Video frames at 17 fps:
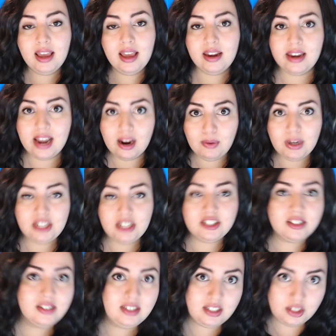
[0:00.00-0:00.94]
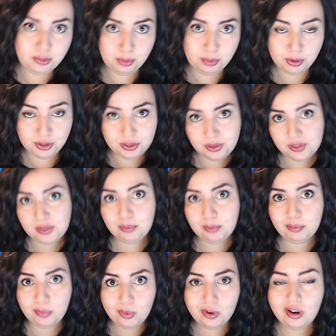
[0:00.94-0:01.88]
Now I just need to produce
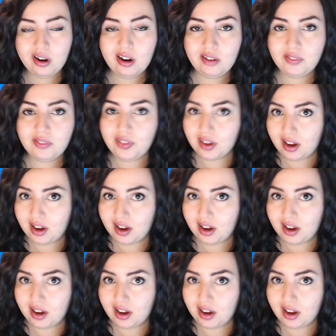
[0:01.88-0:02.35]
more of the